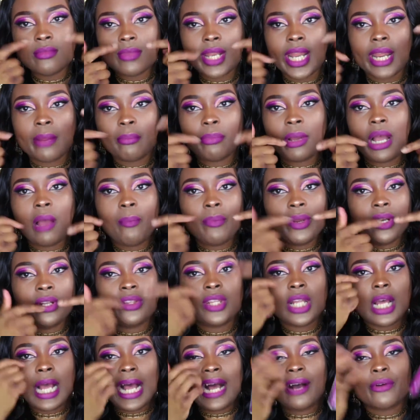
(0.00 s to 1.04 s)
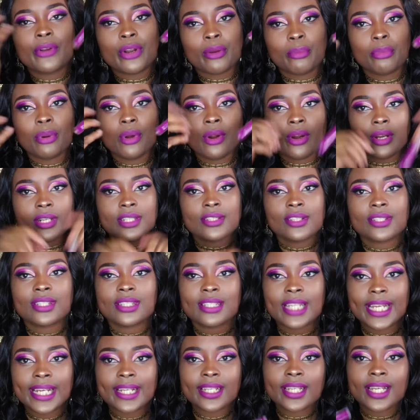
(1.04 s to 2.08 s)
like popping on the outer part. So
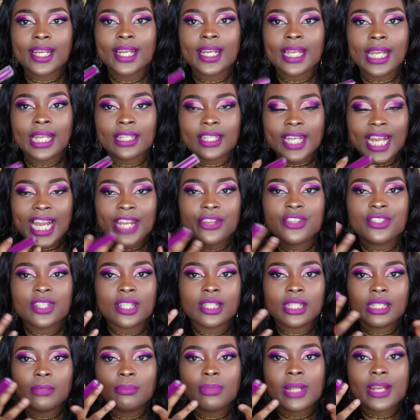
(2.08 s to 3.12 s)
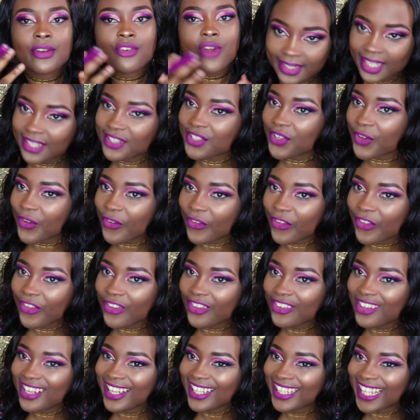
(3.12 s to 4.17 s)
it's like I use a lip liner. That's
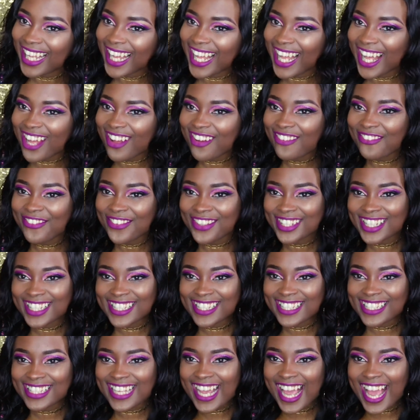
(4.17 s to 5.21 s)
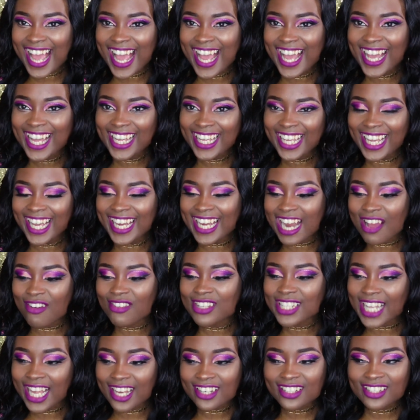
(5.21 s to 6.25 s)
all. I have for this tag, and I
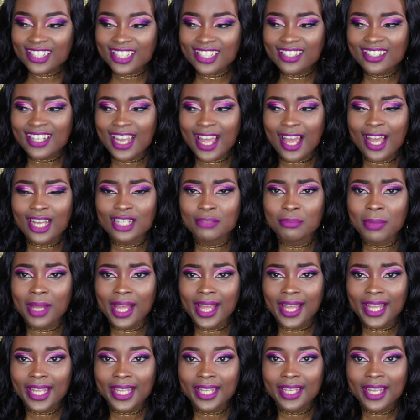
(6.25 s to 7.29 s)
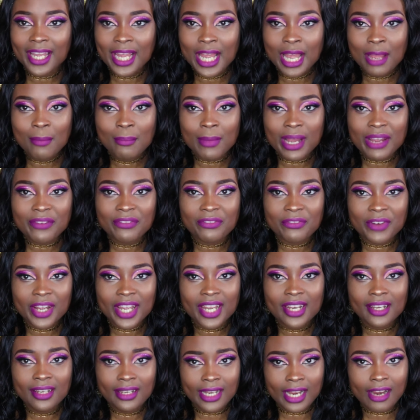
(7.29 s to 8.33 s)
was actually tagged by my
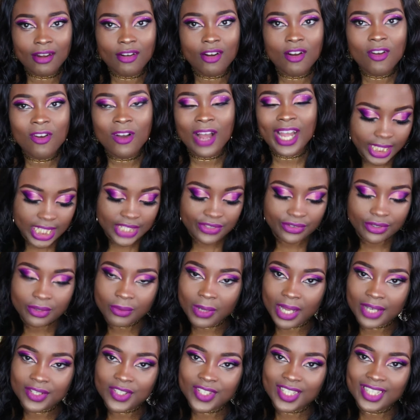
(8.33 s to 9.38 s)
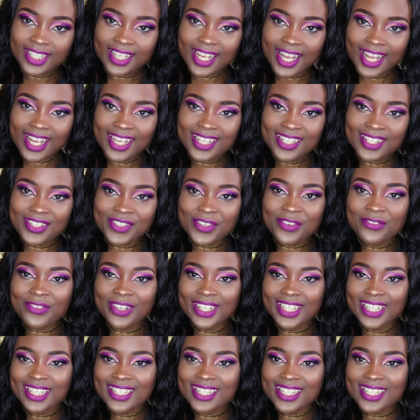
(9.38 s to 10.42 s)
friend Nero. Thanks for watching, guys. Don't
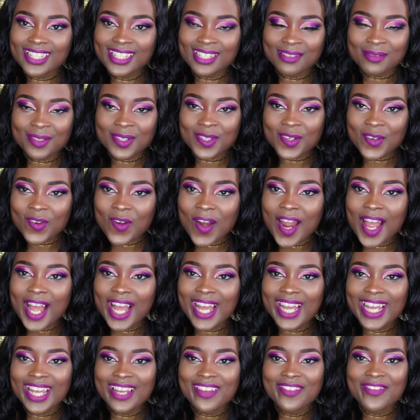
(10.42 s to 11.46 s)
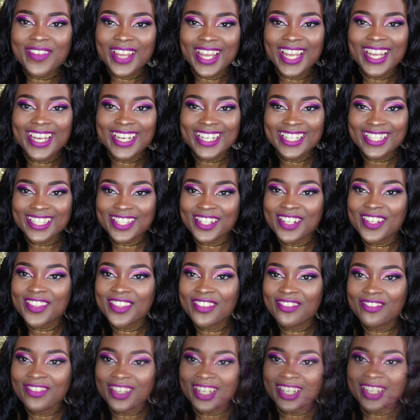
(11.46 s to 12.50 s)
forget to subscribe, share
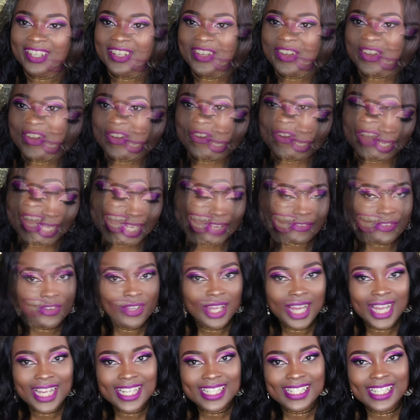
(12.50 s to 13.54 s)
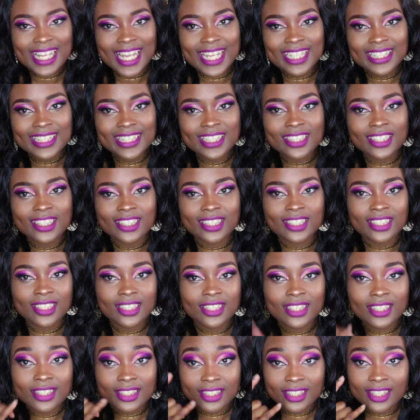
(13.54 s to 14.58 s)
the video. If you guys like the
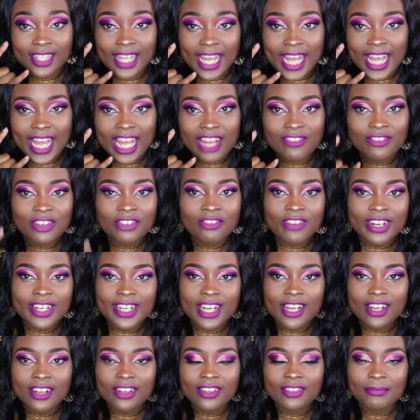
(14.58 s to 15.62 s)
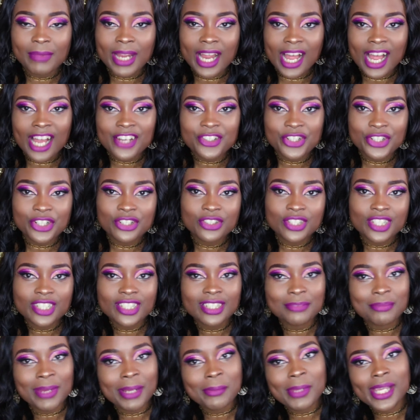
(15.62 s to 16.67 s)
look I have on right now, my eyeshadow look,
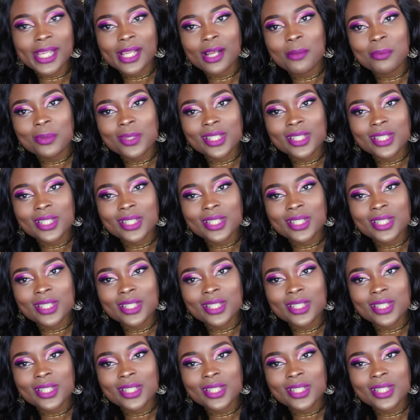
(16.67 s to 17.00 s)
my makeup